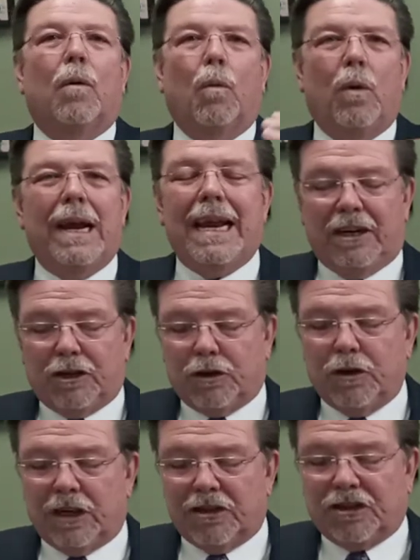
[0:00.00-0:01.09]
we
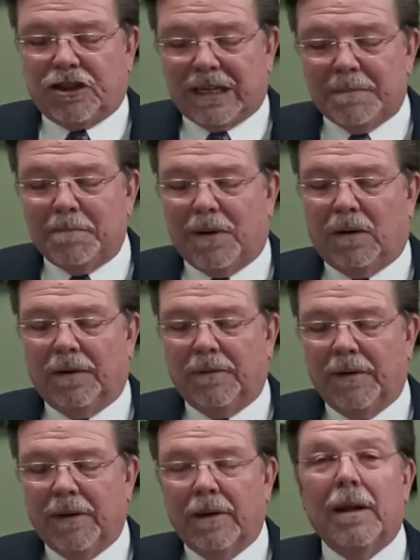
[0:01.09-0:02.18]
should assemble.
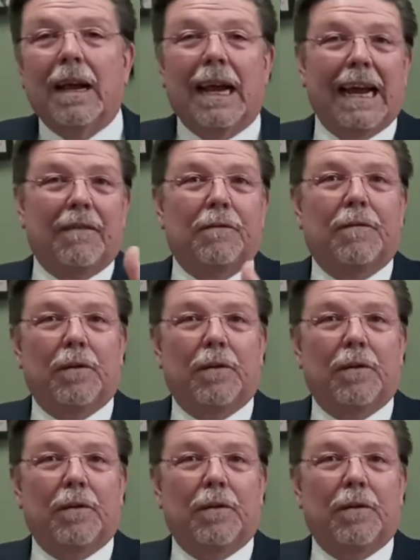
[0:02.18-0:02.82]
And